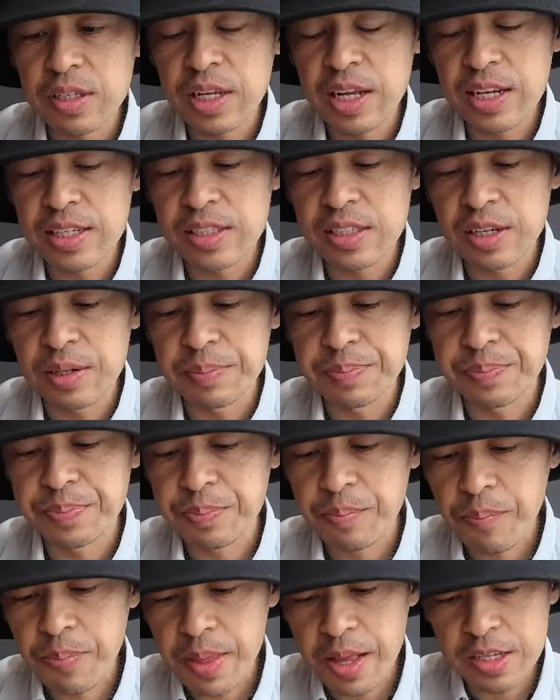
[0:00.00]
it has
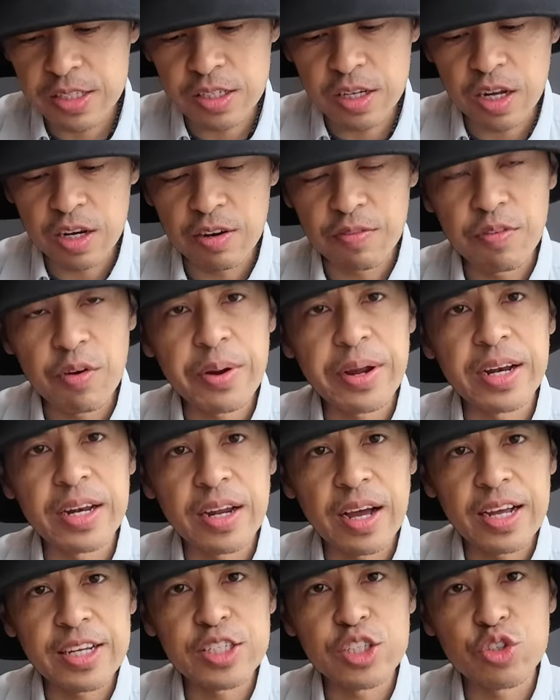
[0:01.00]
it's got a very
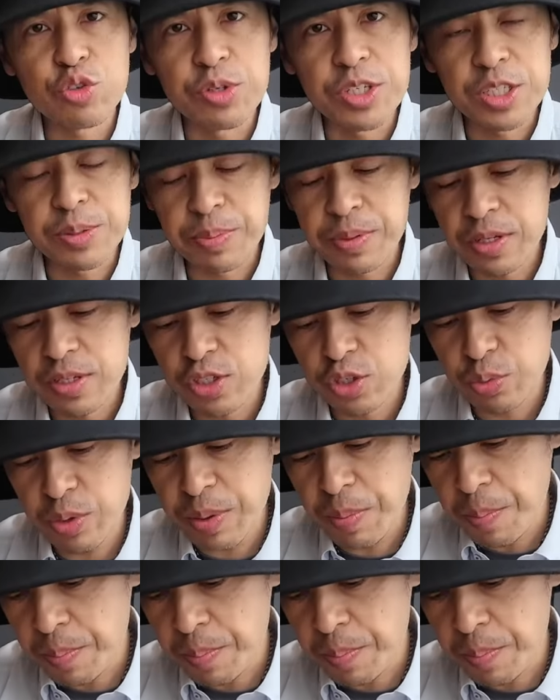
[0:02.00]
nice crispiness to it.